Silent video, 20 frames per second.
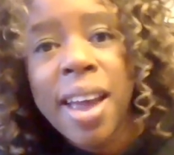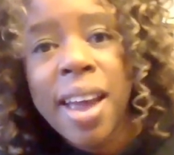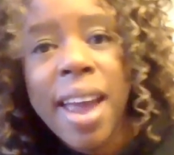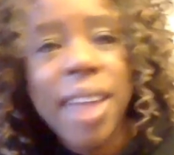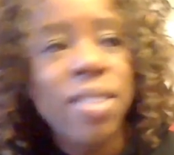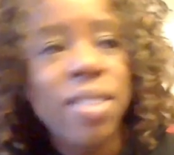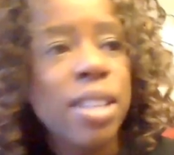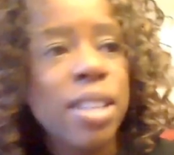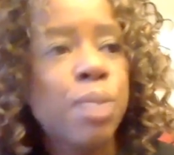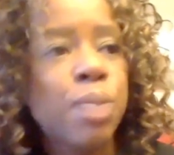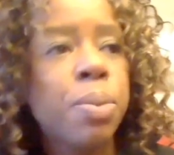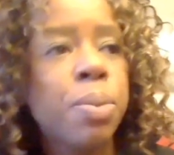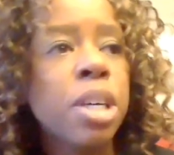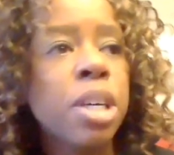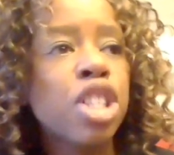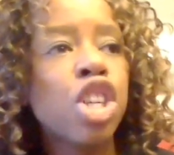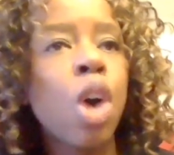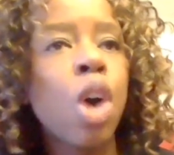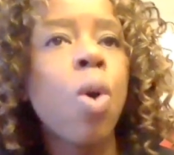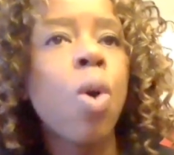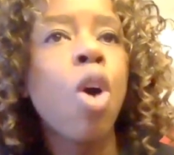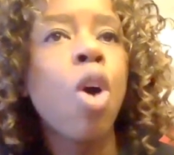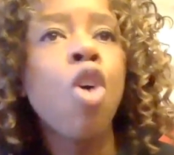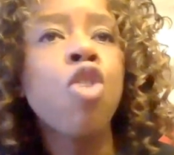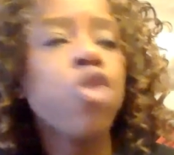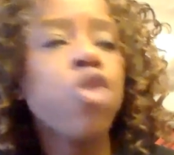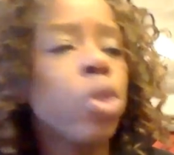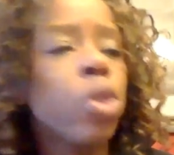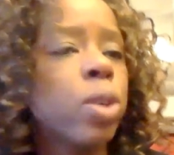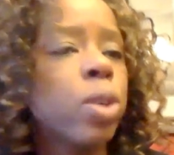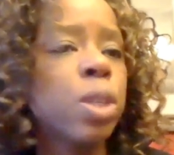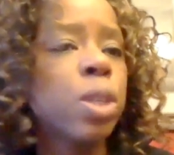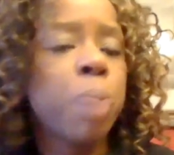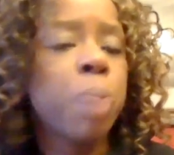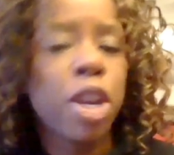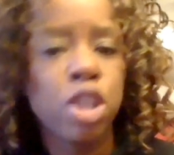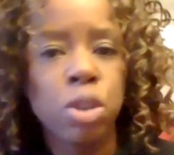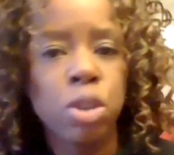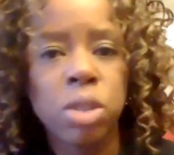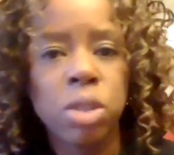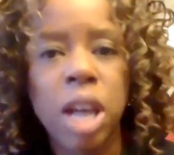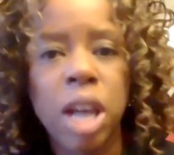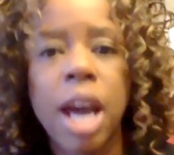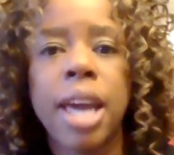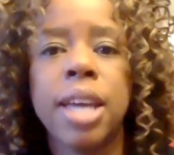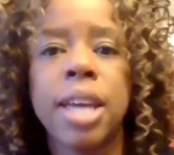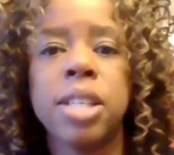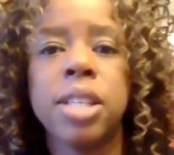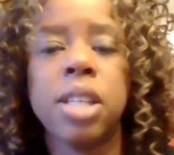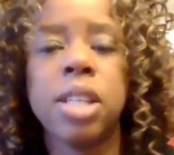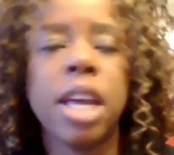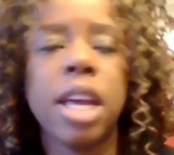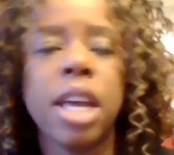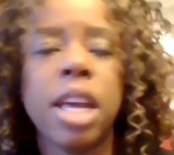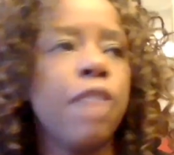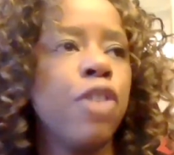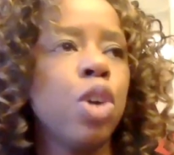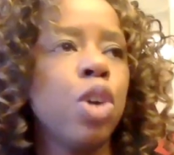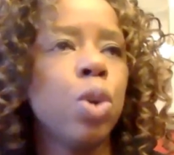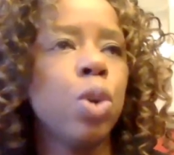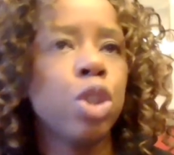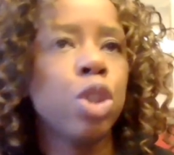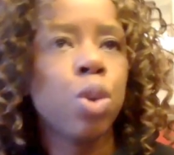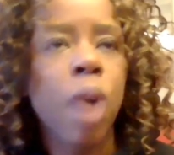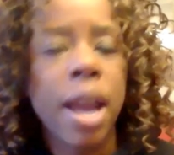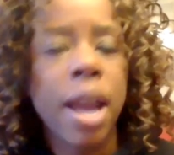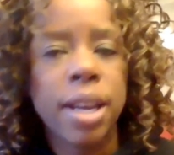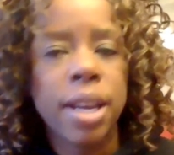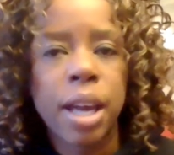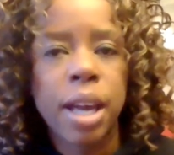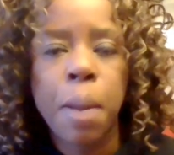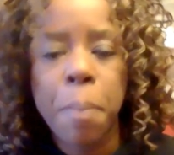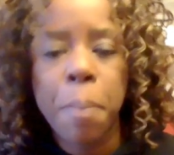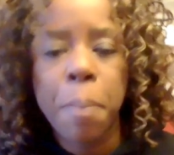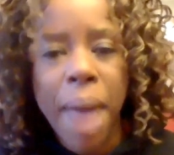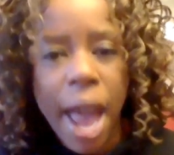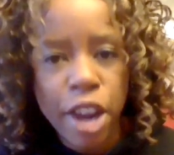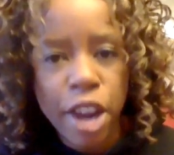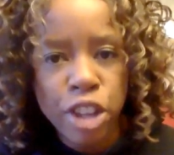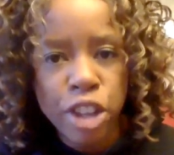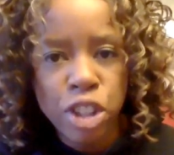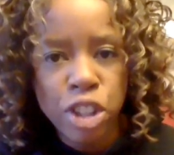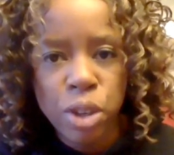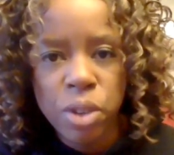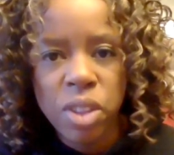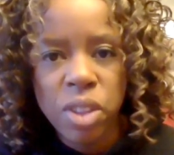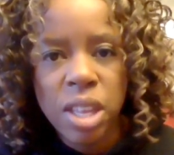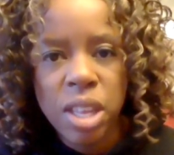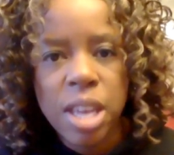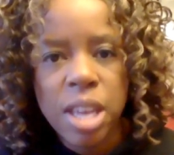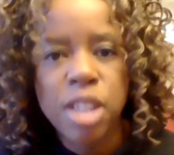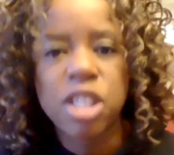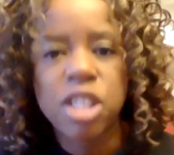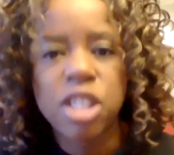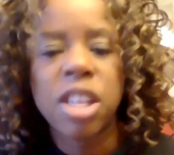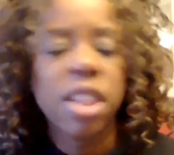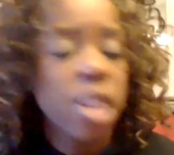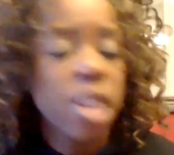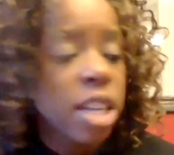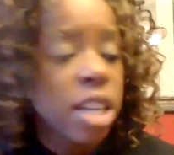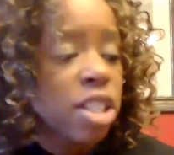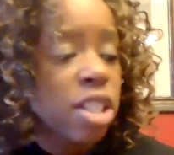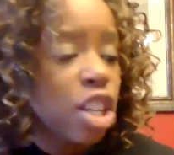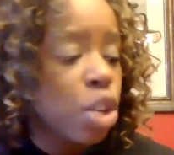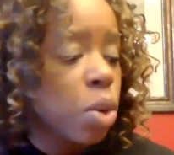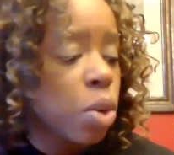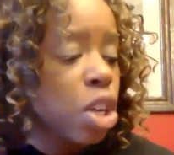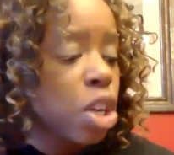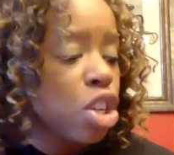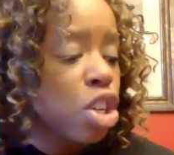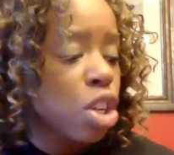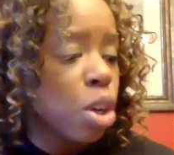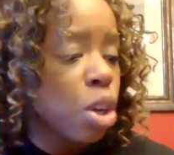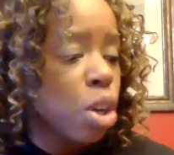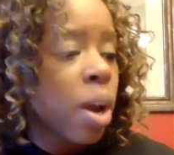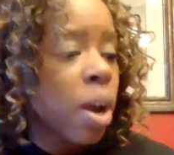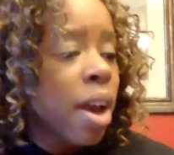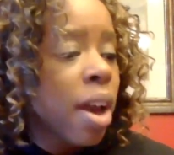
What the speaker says: And these books go over special diets, like if you're trying to combat a certain things, the things that you can do.